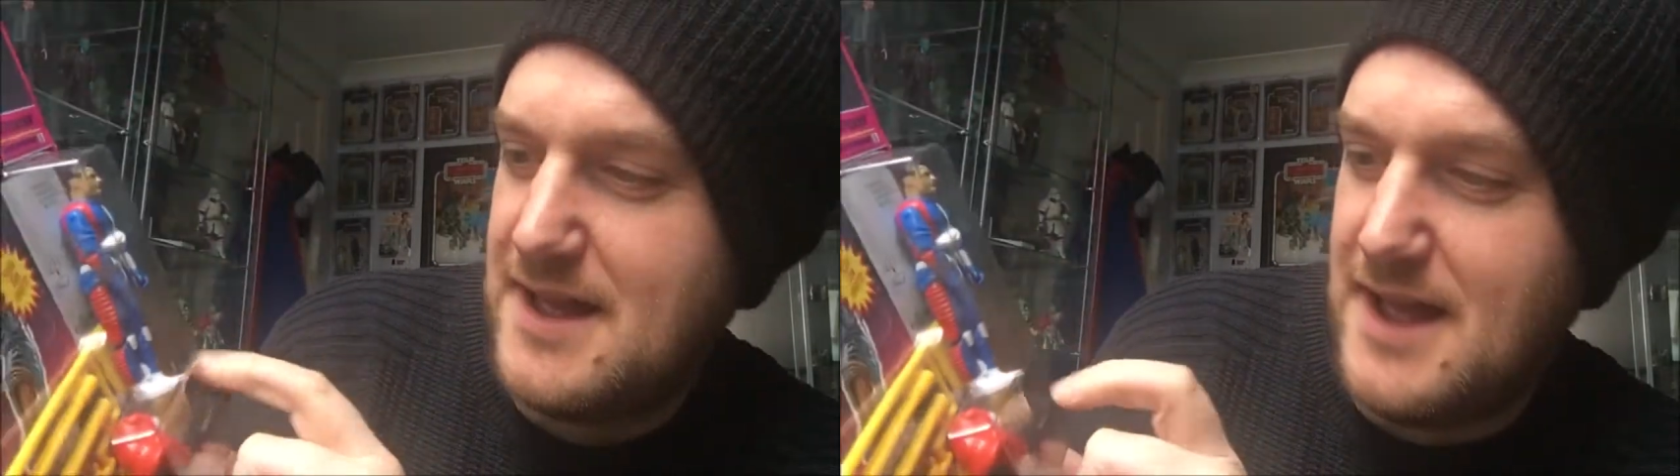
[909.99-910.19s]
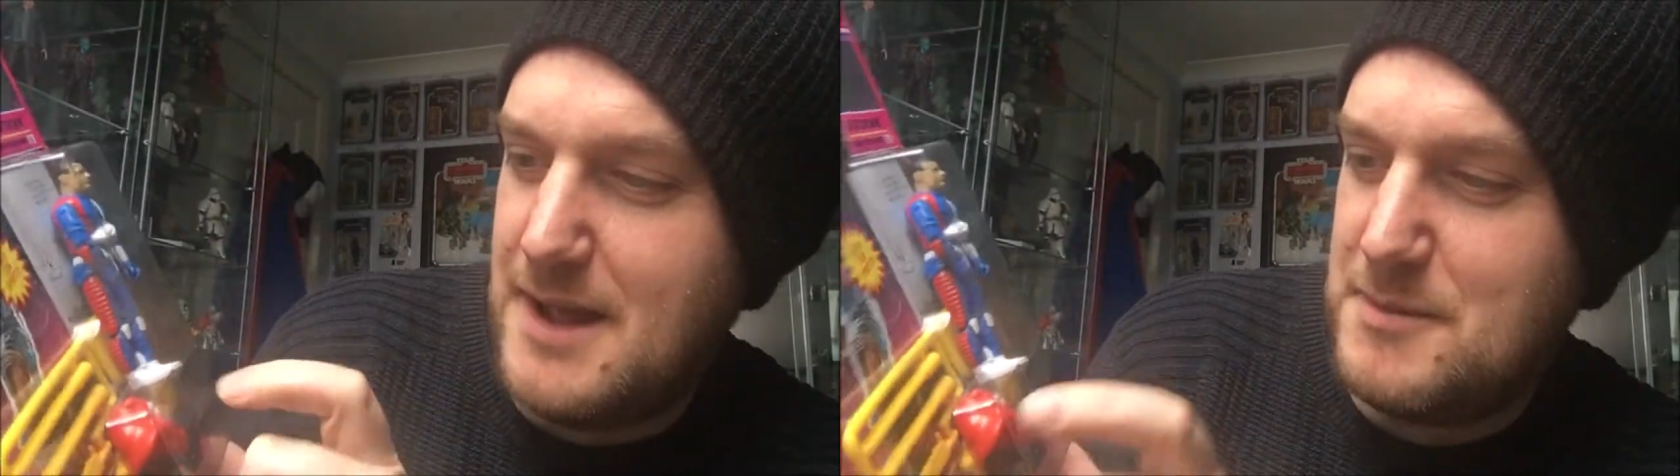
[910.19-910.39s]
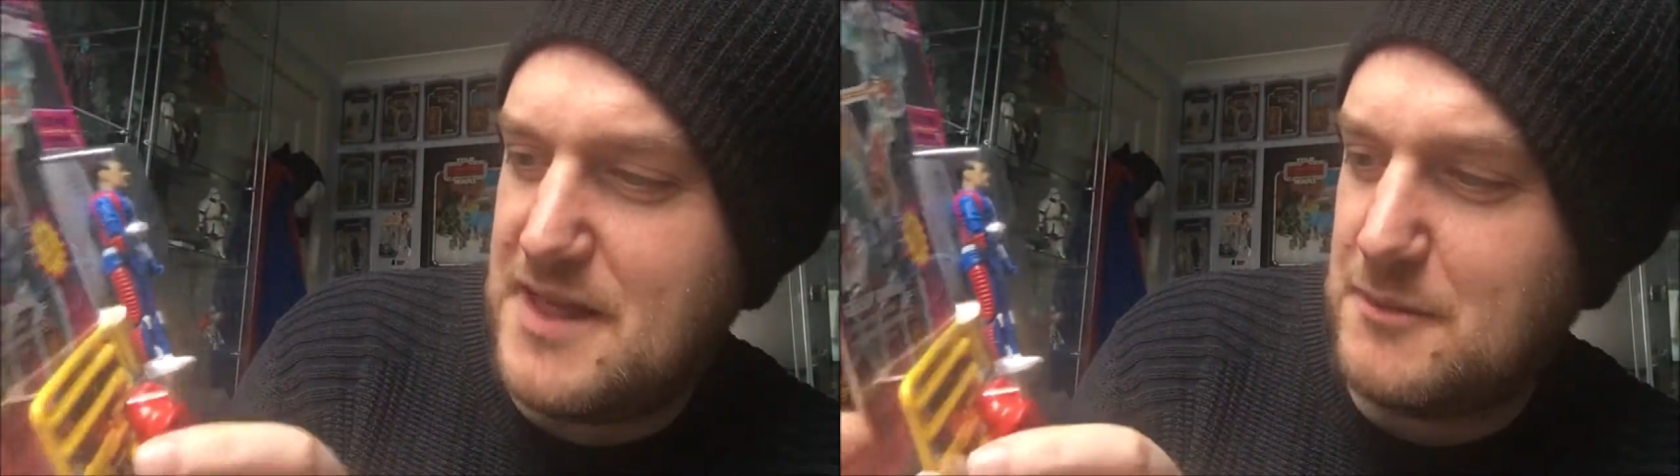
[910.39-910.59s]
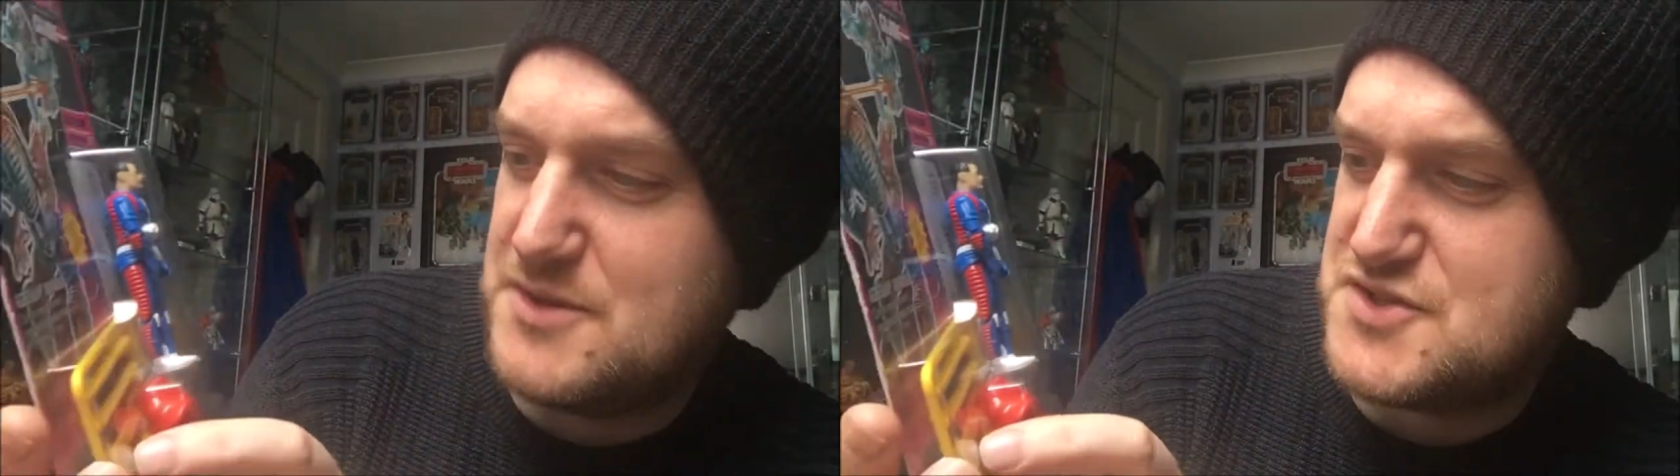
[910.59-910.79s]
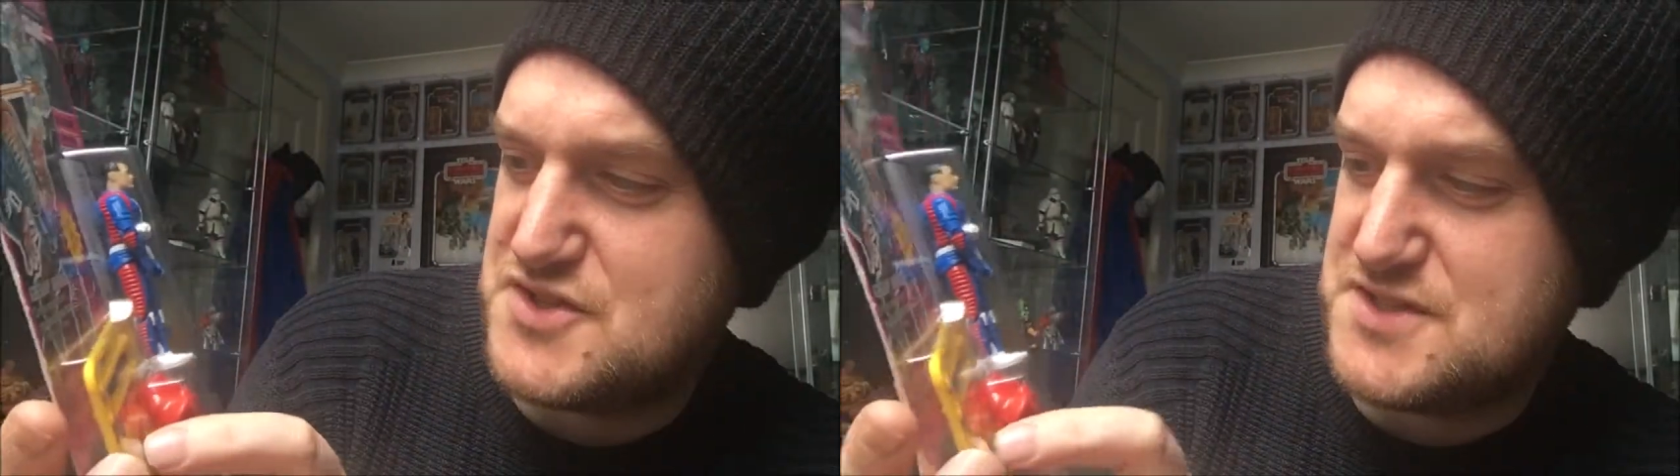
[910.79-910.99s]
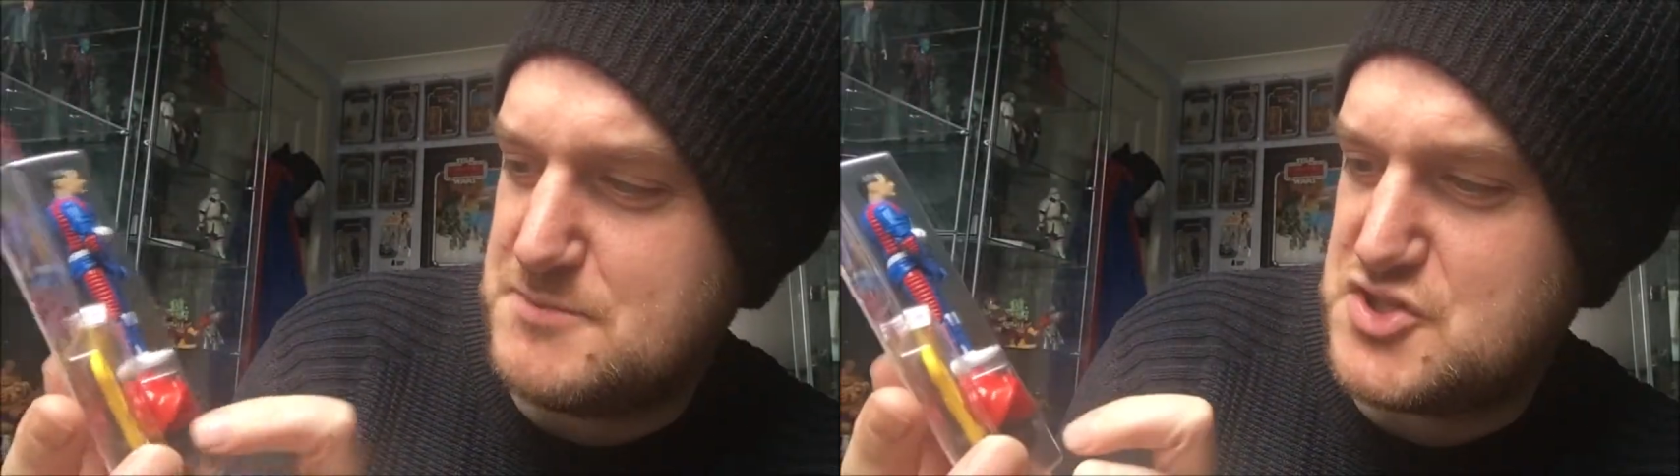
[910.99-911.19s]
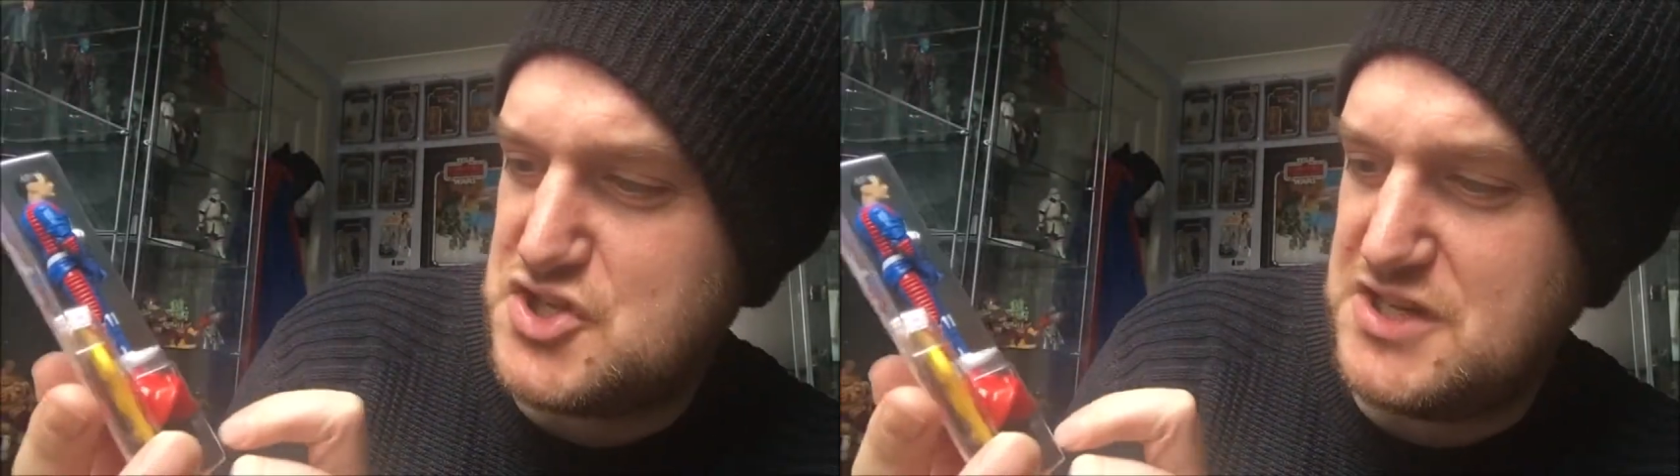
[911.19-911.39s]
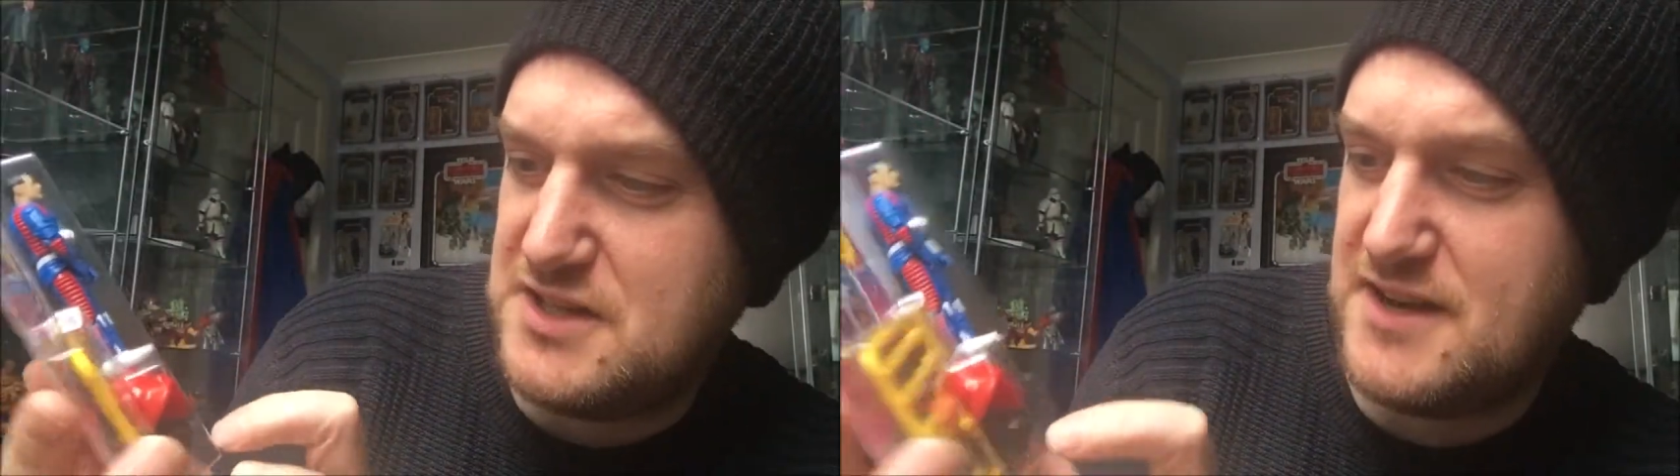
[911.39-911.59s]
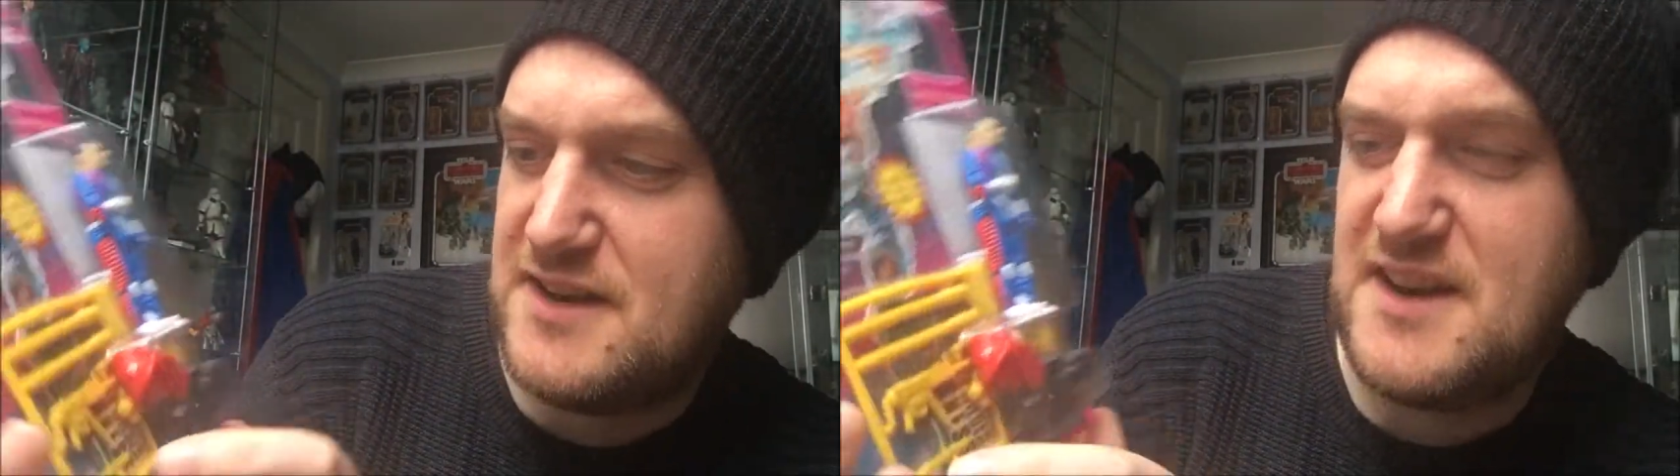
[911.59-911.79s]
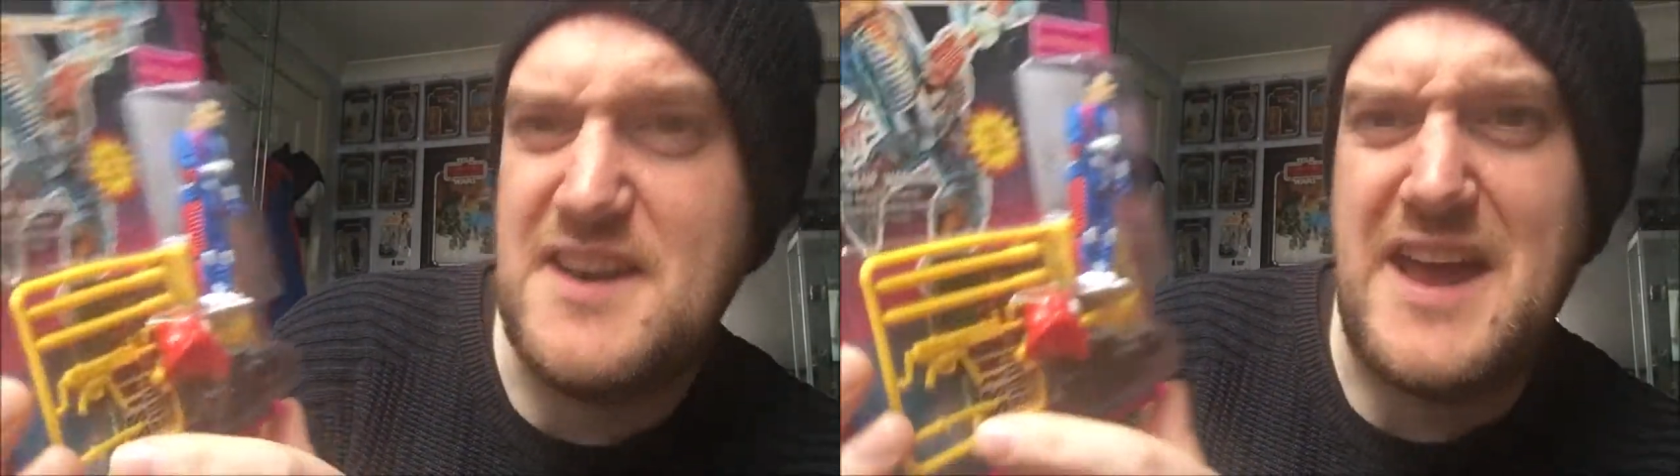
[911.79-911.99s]
But the other one's just a machine gun
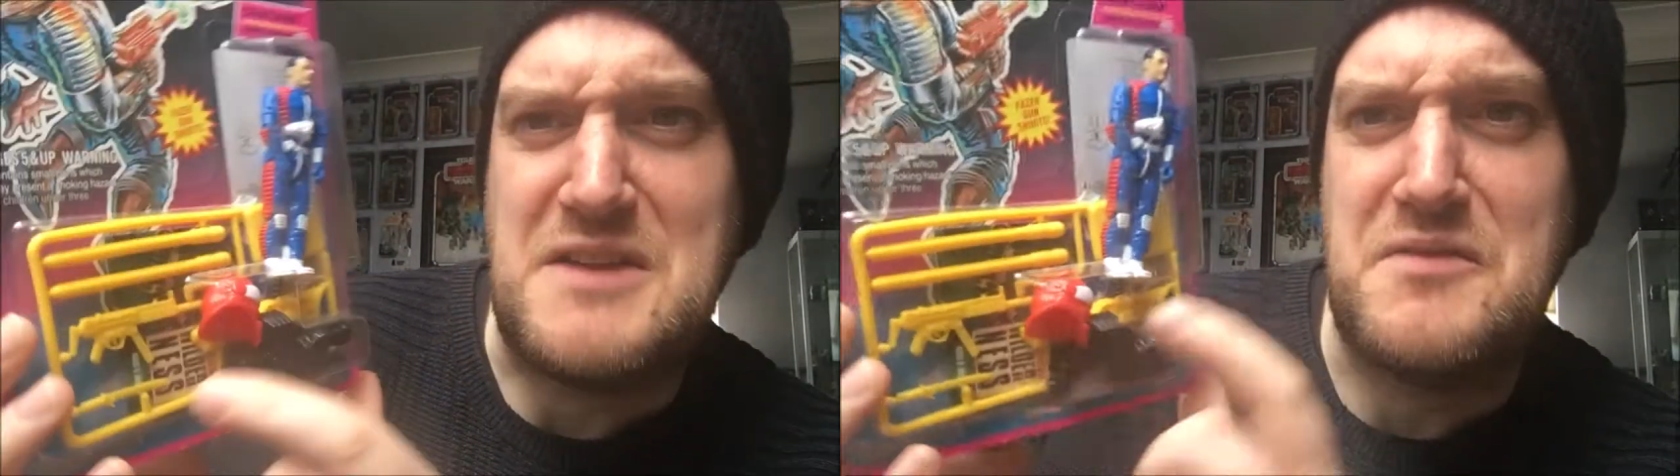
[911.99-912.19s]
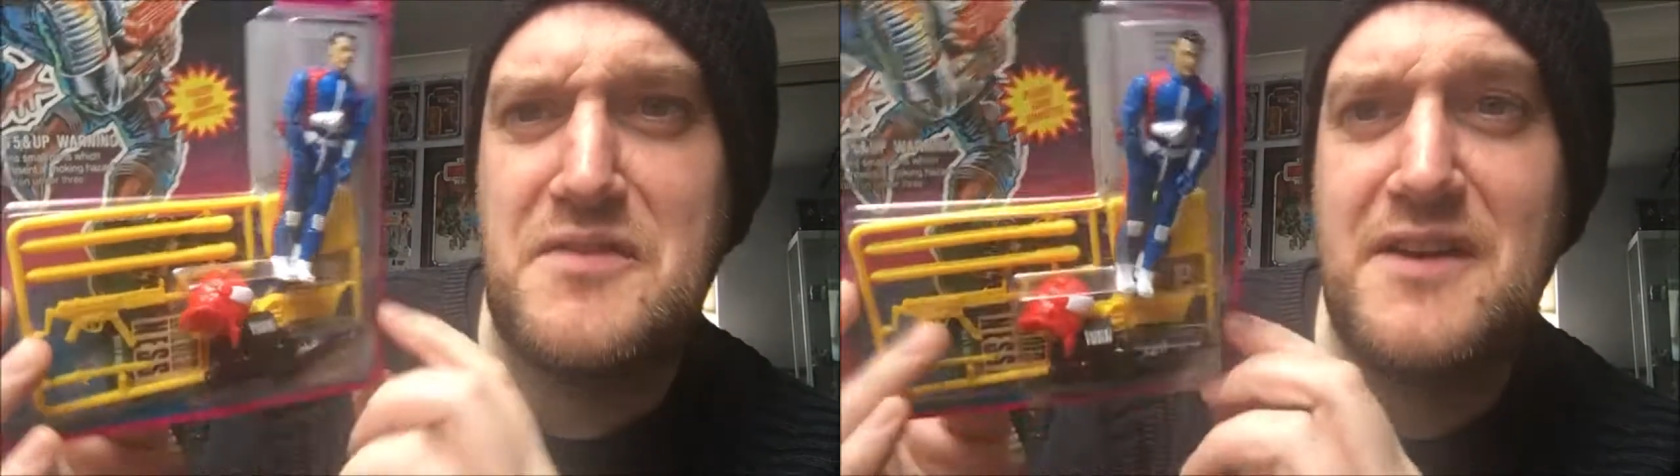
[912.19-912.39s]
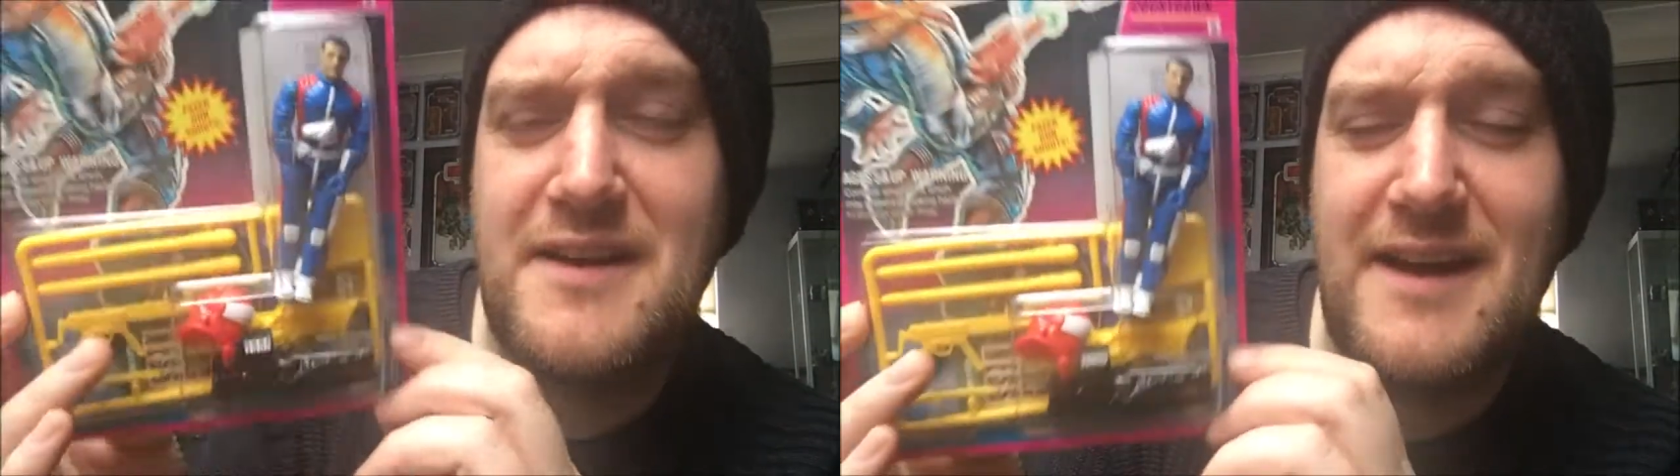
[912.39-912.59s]
and a knife.